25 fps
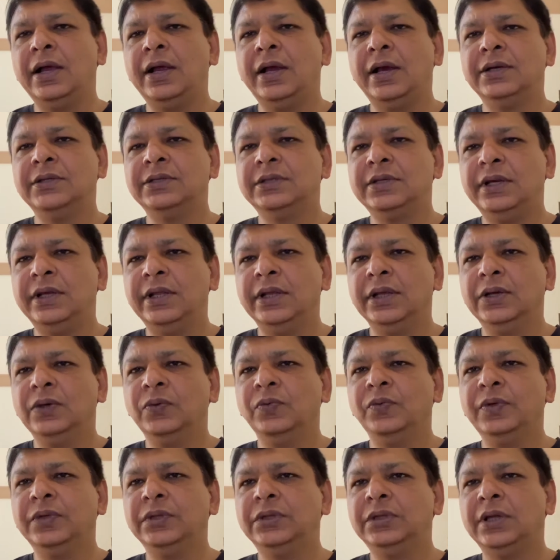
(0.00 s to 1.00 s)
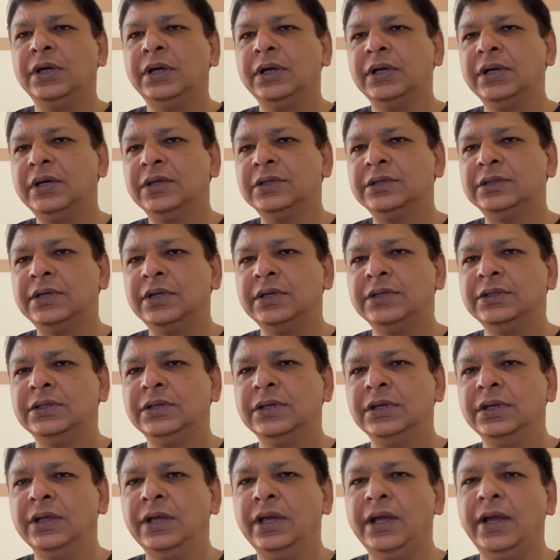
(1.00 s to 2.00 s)
it's linked with the
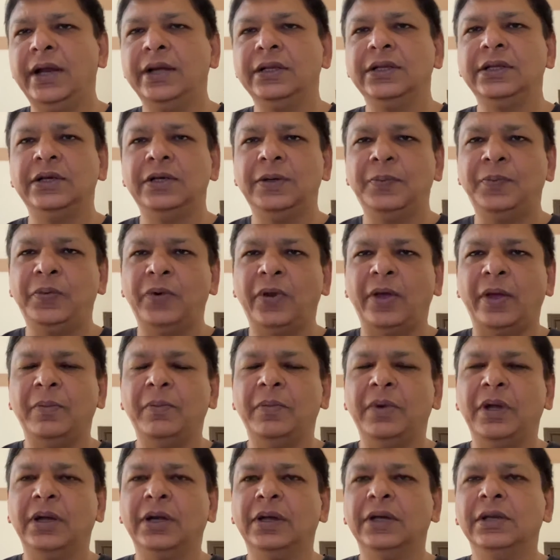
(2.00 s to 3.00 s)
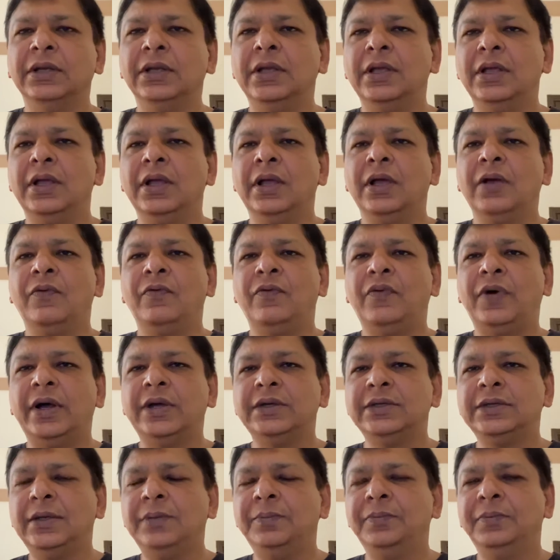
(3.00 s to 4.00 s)
construction and the deployment for
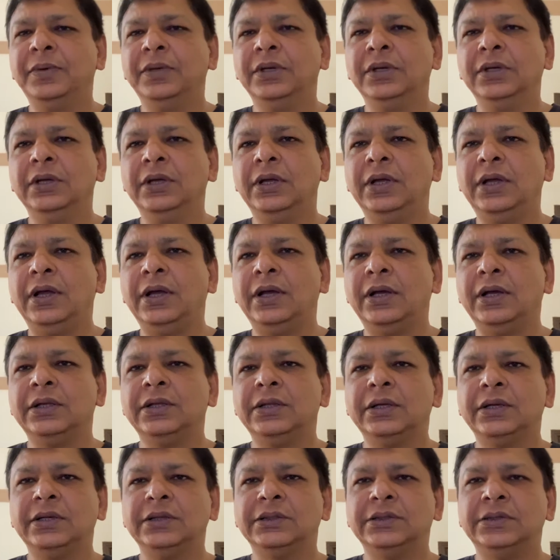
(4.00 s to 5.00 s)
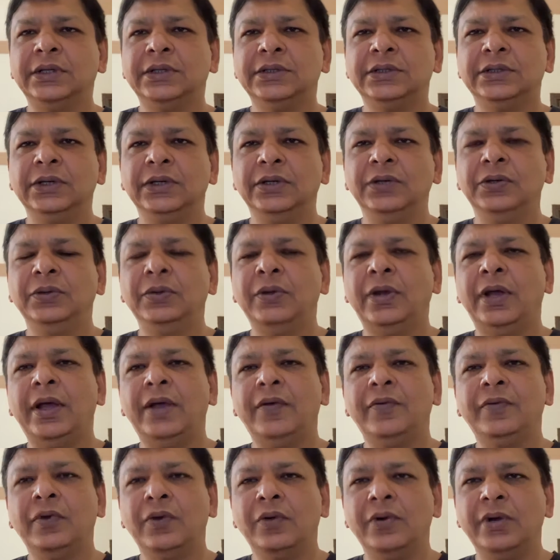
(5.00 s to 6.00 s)
example uh, construction you
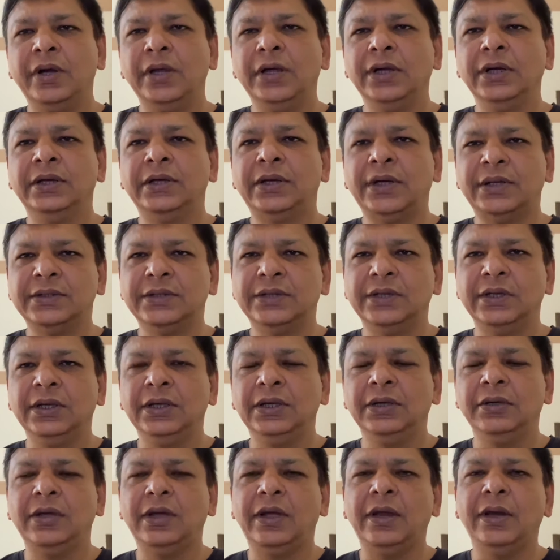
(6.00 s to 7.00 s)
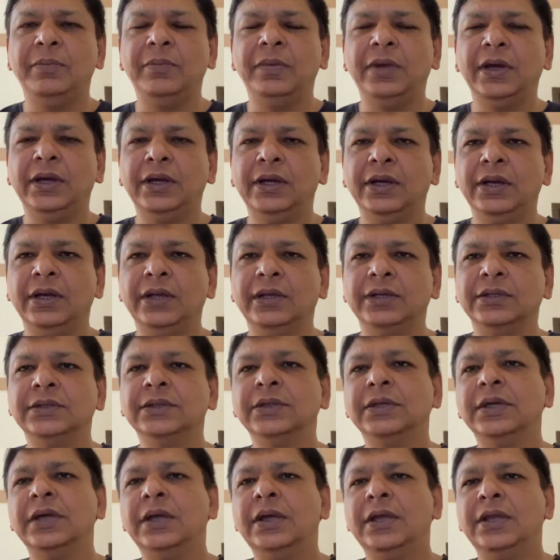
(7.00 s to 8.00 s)
have coding testing and maintenance
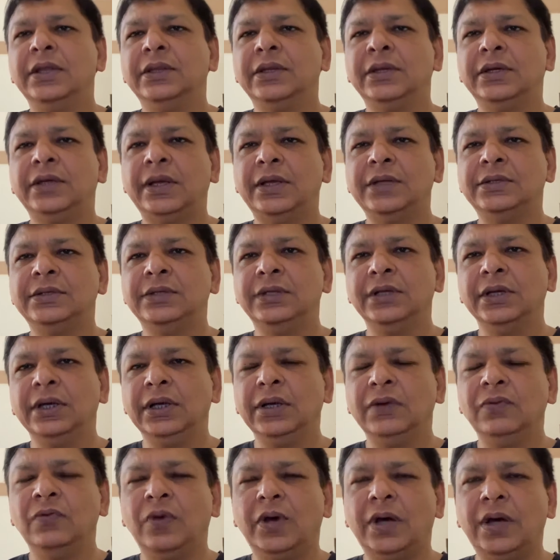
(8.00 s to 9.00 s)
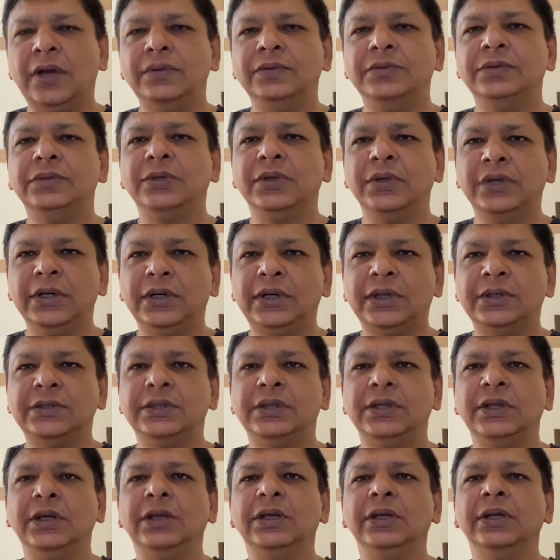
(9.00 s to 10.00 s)
the testing involves unit
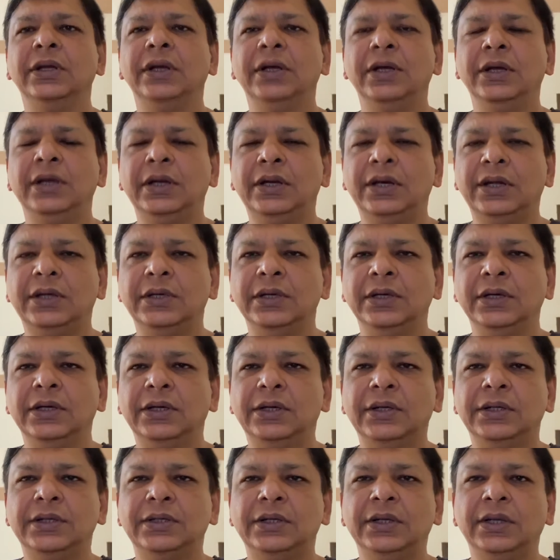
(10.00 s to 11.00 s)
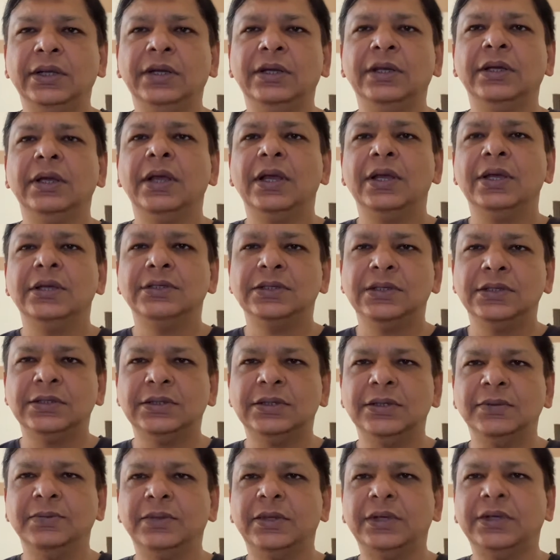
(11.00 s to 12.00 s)
testing integration testing
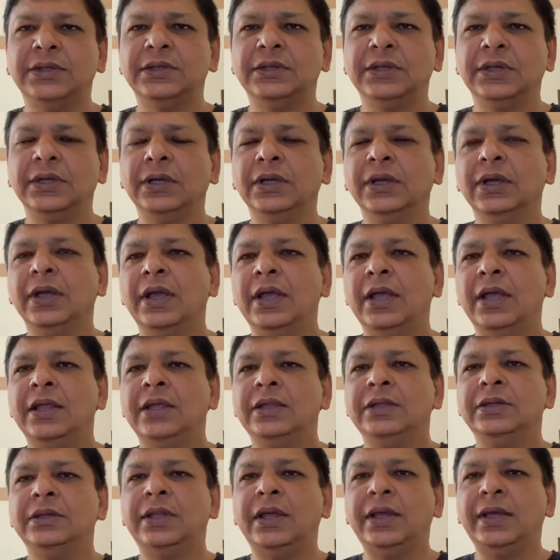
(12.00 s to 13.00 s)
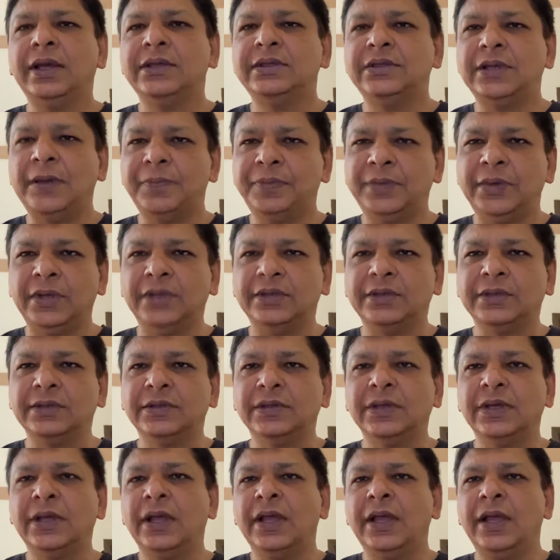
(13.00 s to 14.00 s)
system testing the acceptance
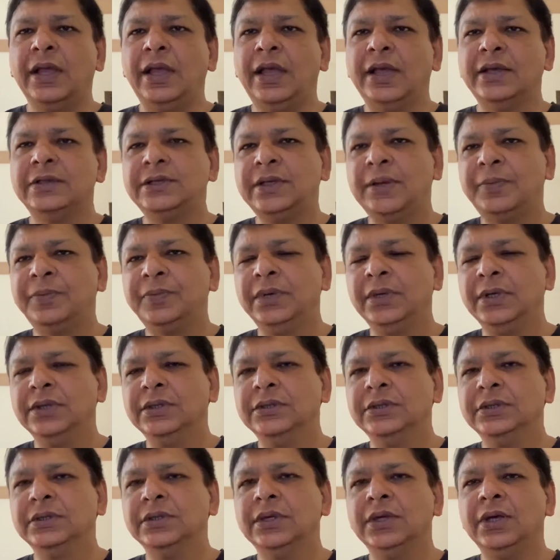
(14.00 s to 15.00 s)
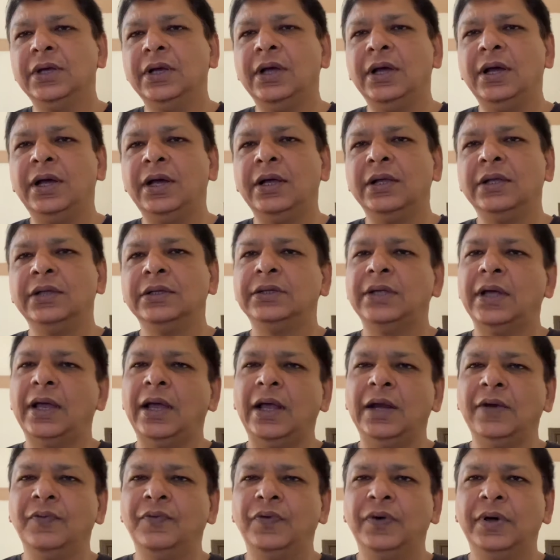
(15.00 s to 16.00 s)
acceptance uh, the
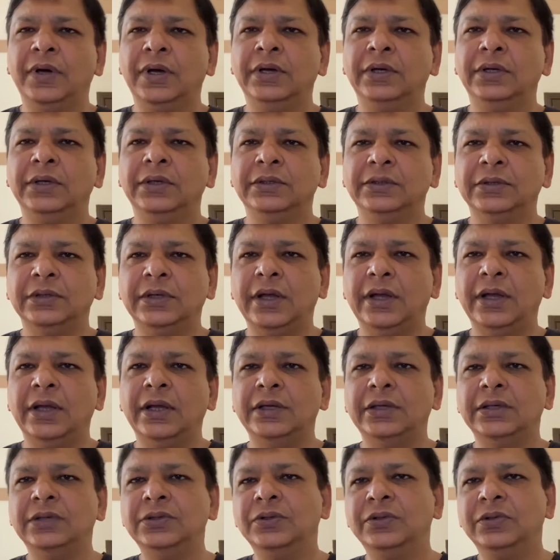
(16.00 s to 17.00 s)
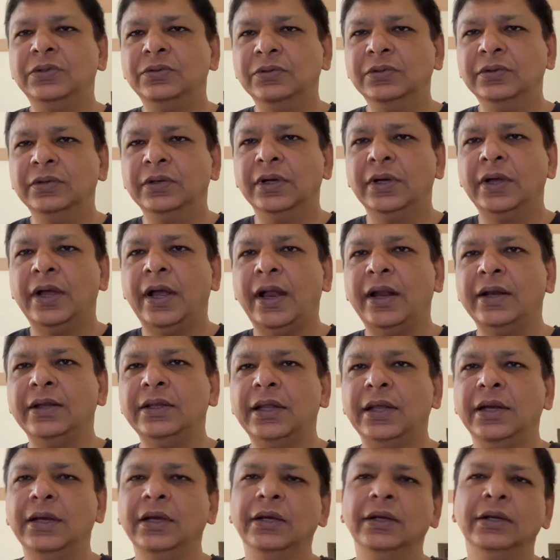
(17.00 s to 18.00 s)
alpha you do and
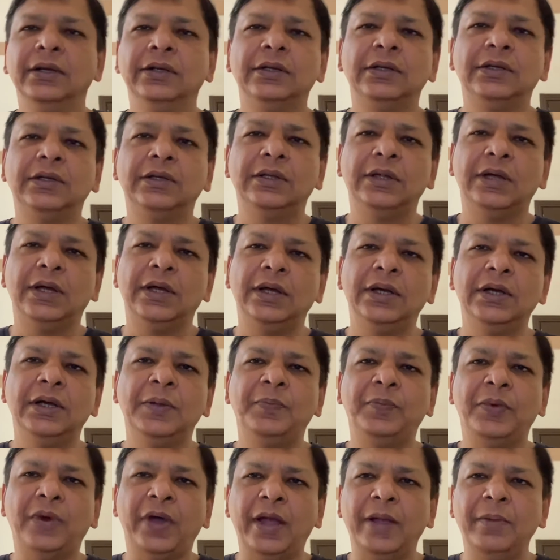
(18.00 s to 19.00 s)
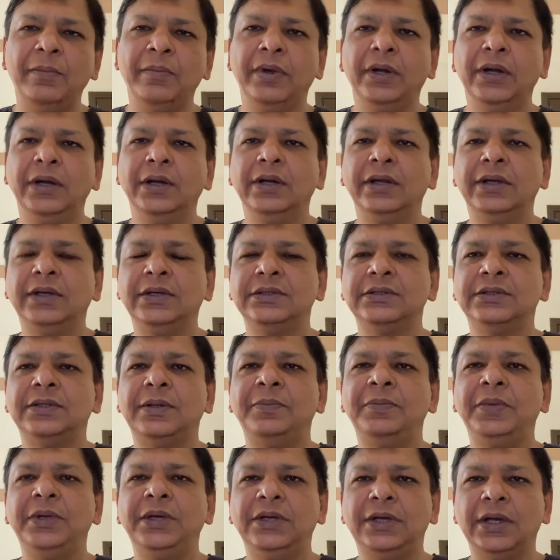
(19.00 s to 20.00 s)
then the deployment is the
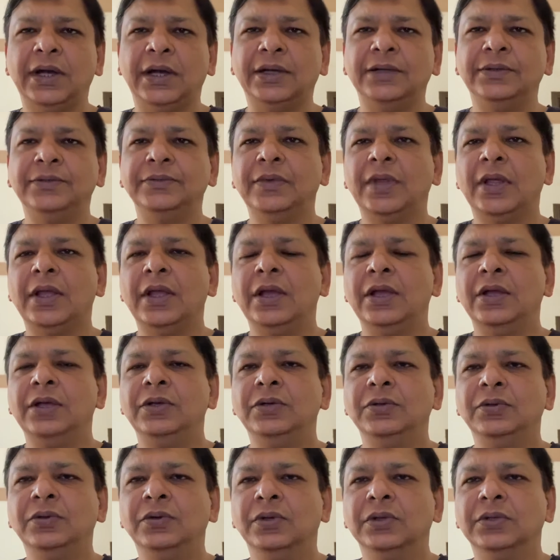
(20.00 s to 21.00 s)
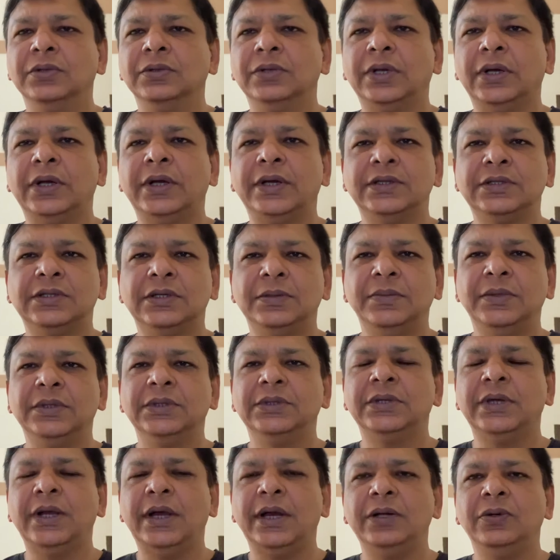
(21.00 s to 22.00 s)
beta you go to the customer
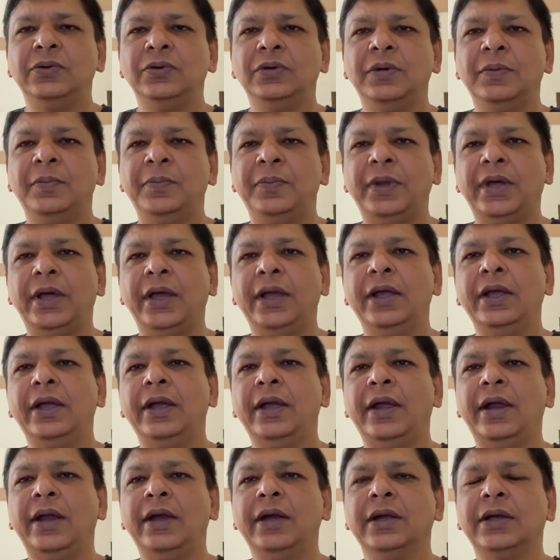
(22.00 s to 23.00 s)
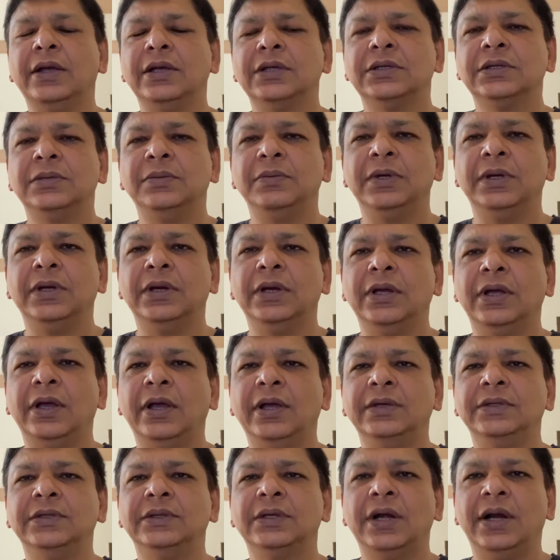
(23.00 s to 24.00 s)
side to deploy and customer
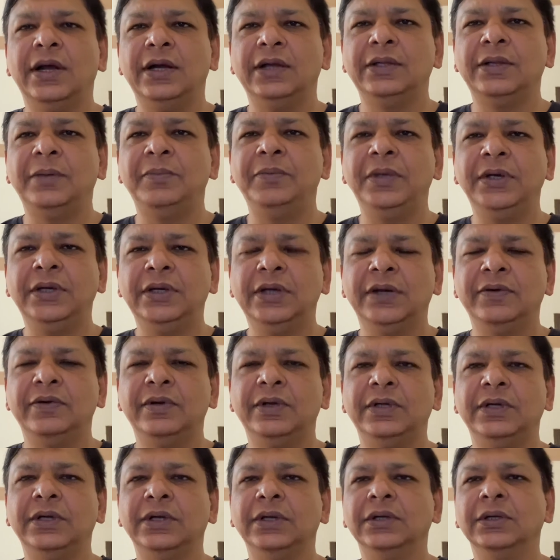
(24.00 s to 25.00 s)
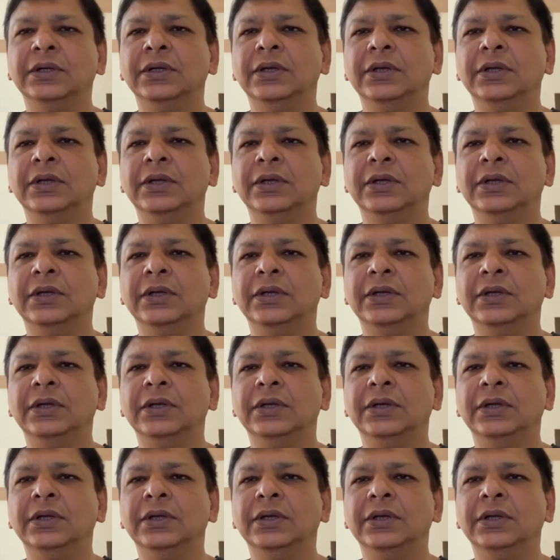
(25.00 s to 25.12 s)
it's called the beta version